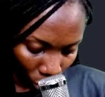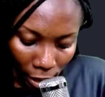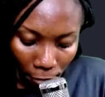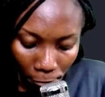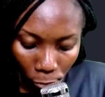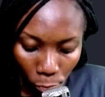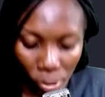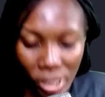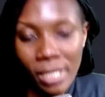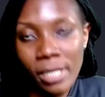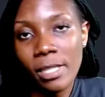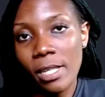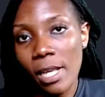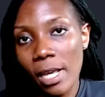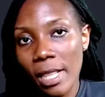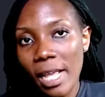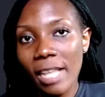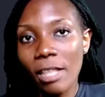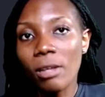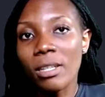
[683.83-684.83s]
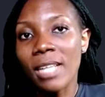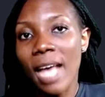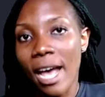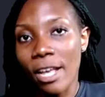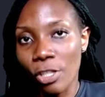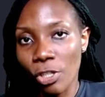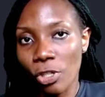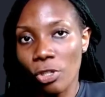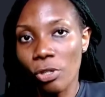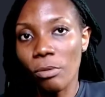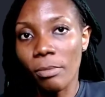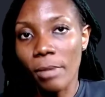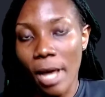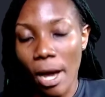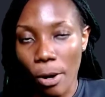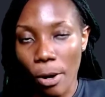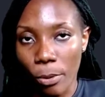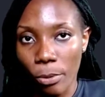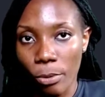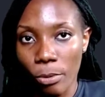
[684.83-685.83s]
if we say, let us assume
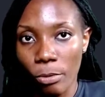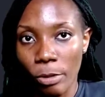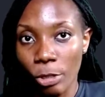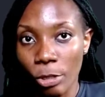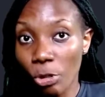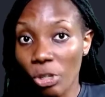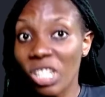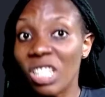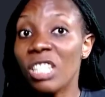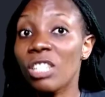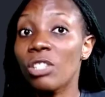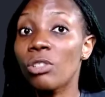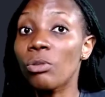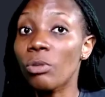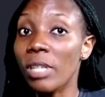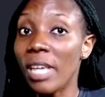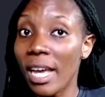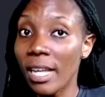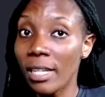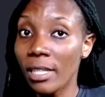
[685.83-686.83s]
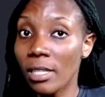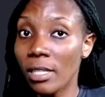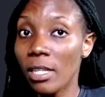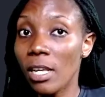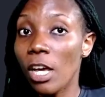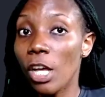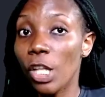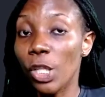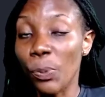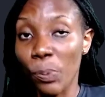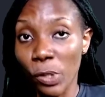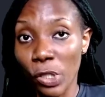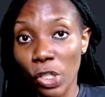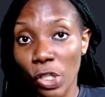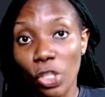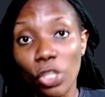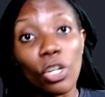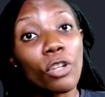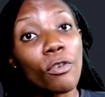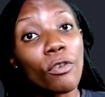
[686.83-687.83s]
now we're doing this to get the
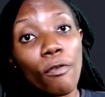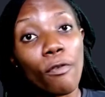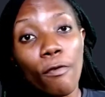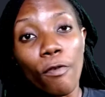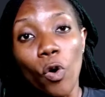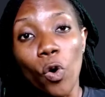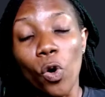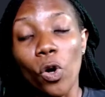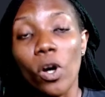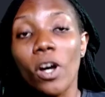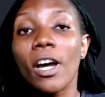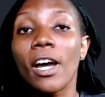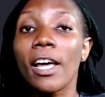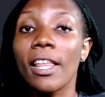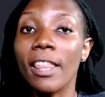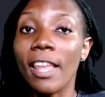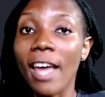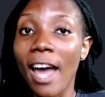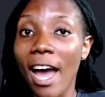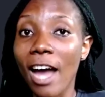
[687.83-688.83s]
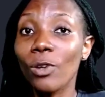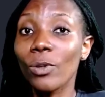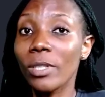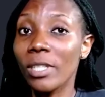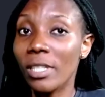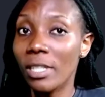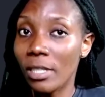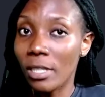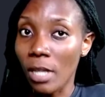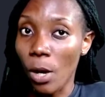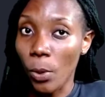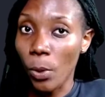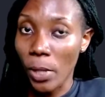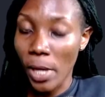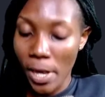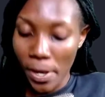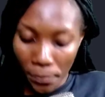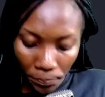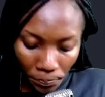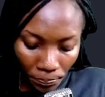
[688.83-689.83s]
position for the angle theta.
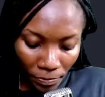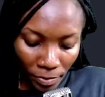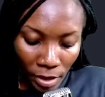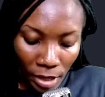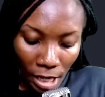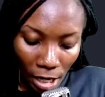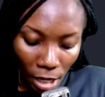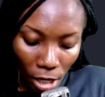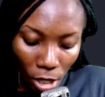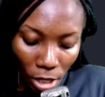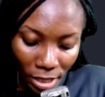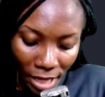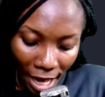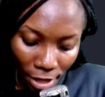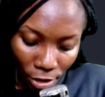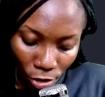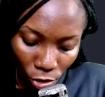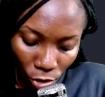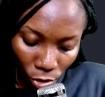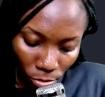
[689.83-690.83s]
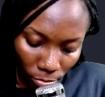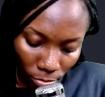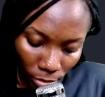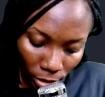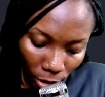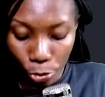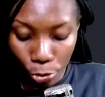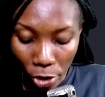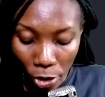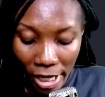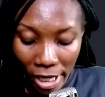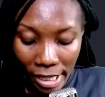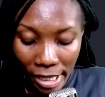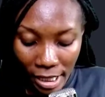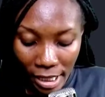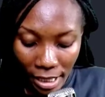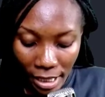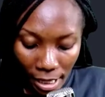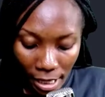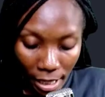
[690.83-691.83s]
Okay, now let us assume drawing
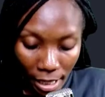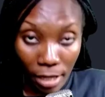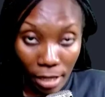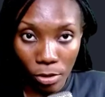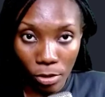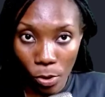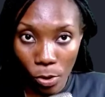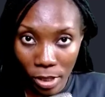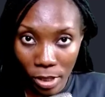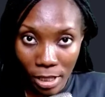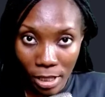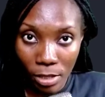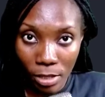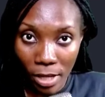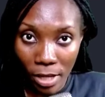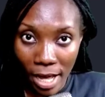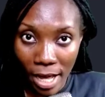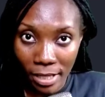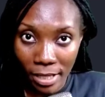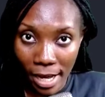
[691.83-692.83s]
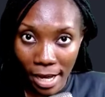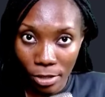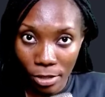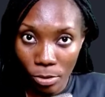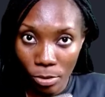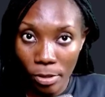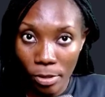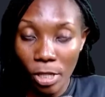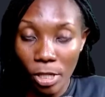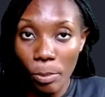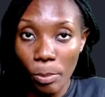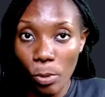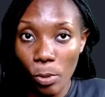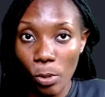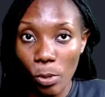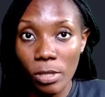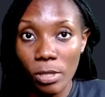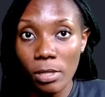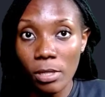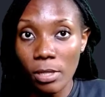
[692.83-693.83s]
this again on this other side to
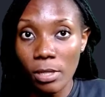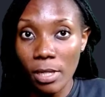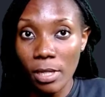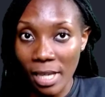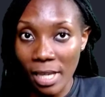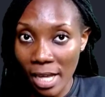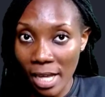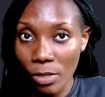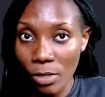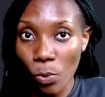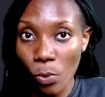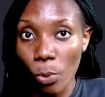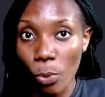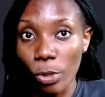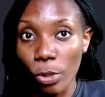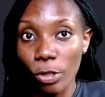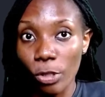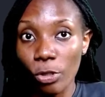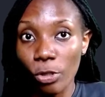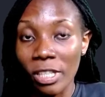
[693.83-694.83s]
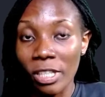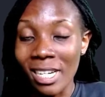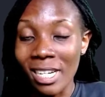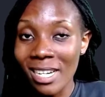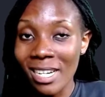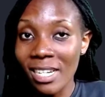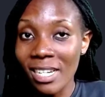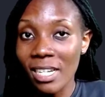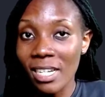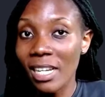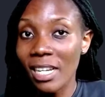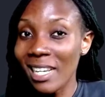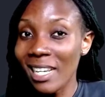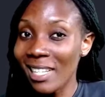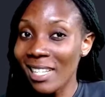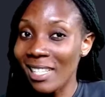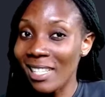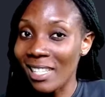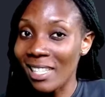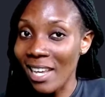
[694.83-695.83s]
enable us get what we need
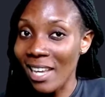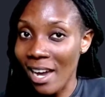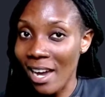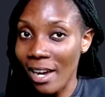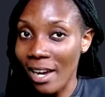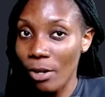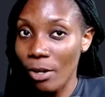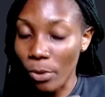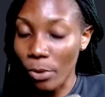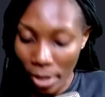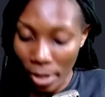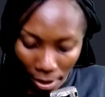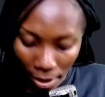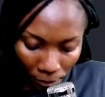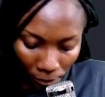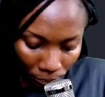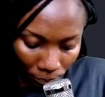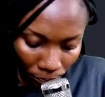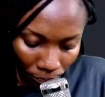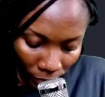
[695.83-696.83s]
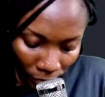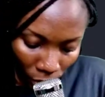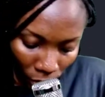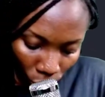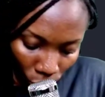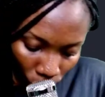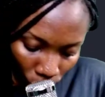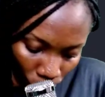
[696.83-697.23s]
easier. Okay,